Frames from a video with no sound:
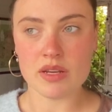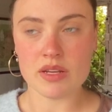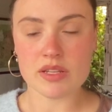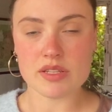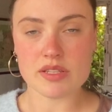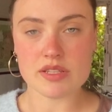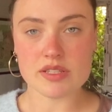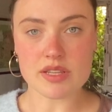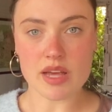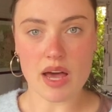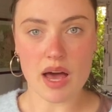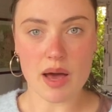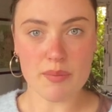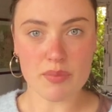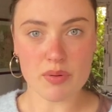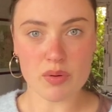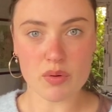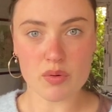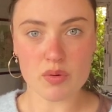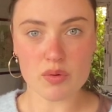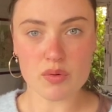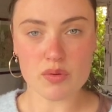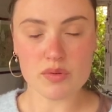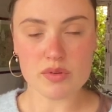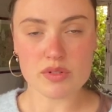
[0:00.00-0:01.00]

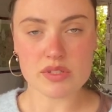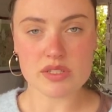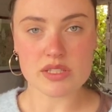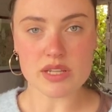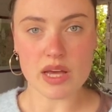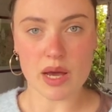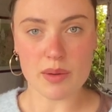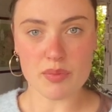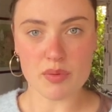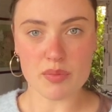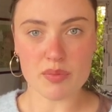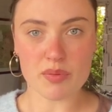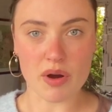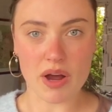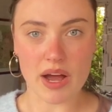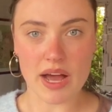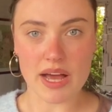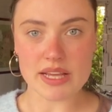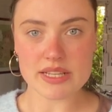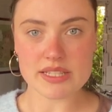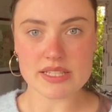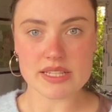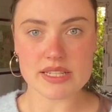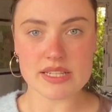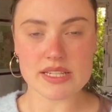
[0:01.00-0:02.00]
samples, sample
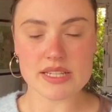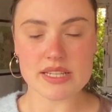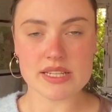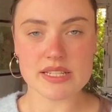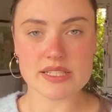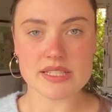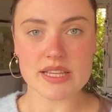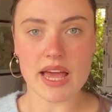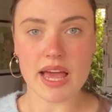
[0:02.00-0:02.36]
prices,